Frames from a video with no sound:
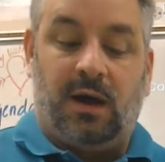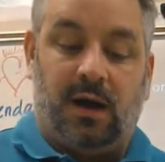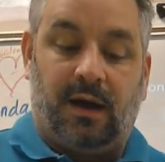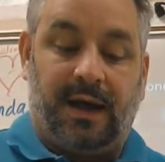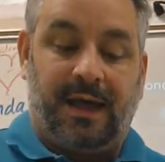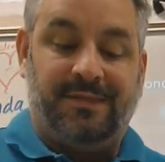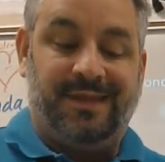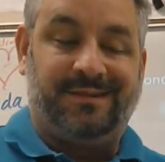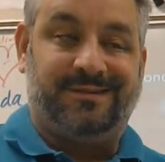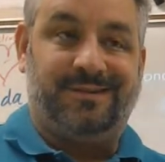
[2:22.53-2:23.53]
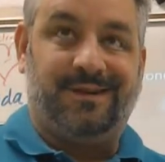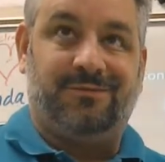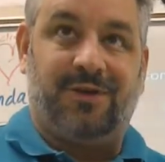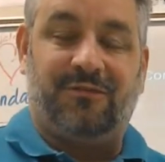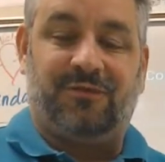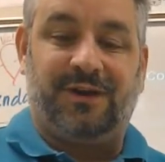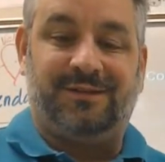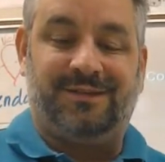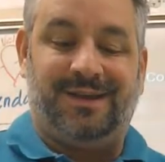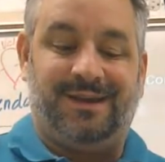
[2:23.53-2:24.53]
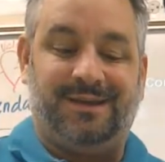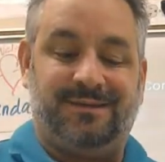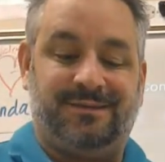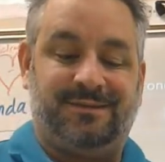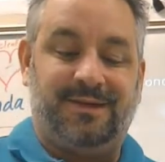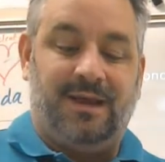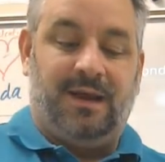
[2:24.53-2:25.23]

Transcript: and this reference is